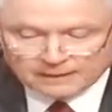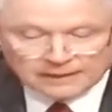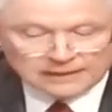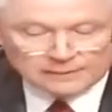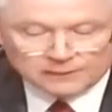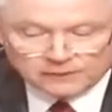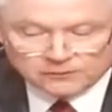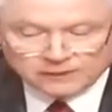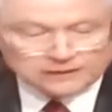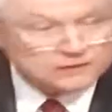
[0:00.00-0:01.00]
Now let me
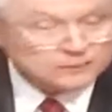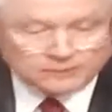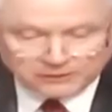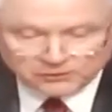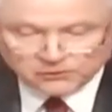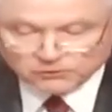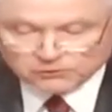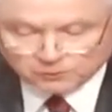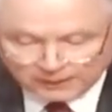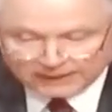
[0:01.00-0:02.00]
address some issues
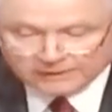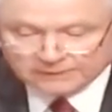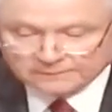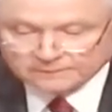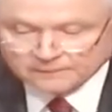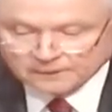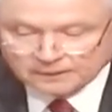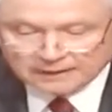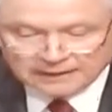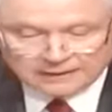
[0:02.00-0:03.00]
directly.
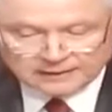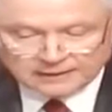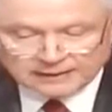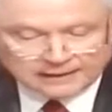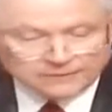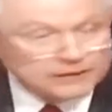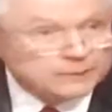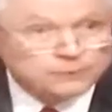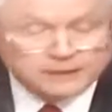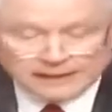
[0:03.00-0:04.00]
I did not have
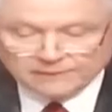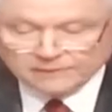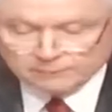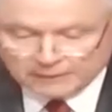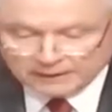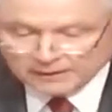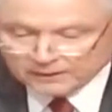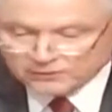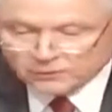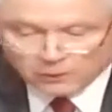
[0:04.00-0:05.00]
any private
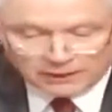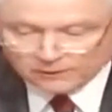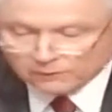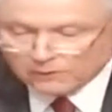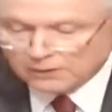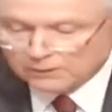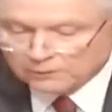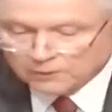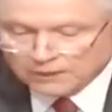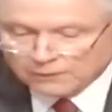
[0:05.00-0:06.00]
meetings, nor
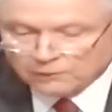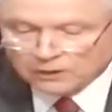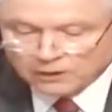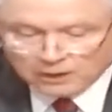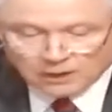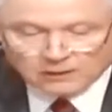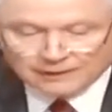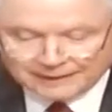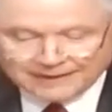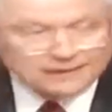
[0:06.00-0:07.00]
do I
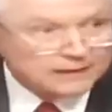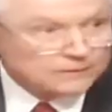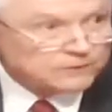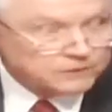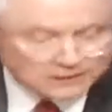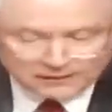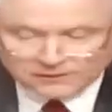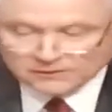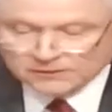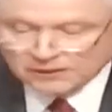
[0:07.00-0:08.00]
recall any
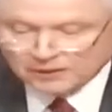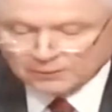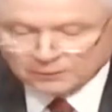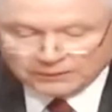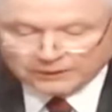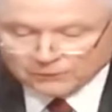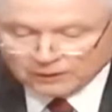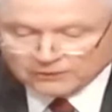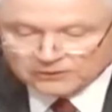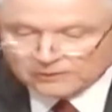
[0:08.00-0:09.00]
conversations with any
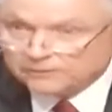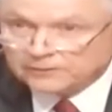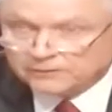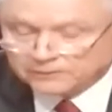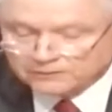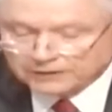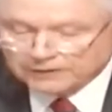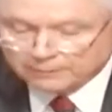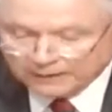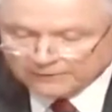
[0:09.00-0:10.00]
Russian officials
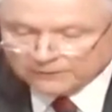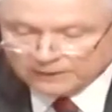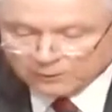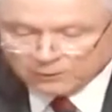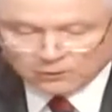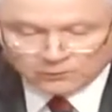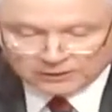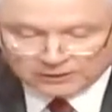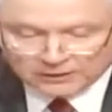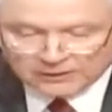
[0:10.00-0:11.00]
at the Mayflower
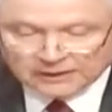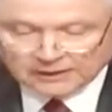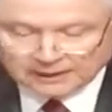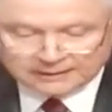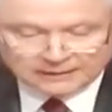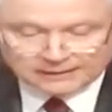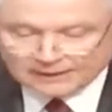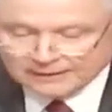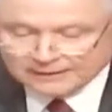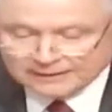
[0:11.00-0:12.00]
Hotel. I did
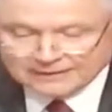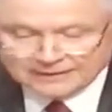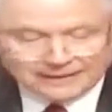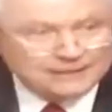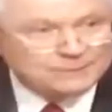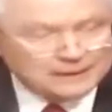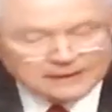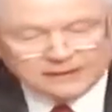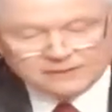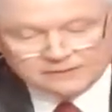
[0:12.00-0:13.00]
not attend any
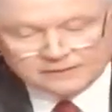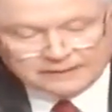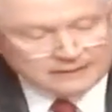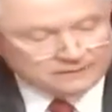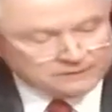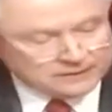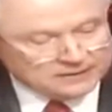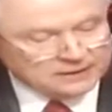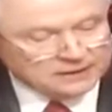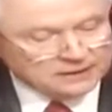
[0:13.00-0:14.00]
meetings at that
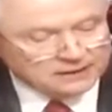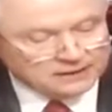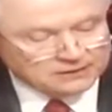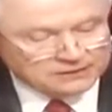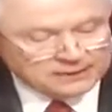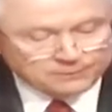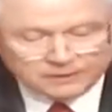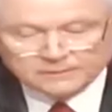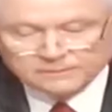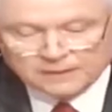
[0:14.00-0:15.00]
event
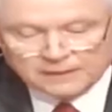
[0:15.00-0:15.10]
separate.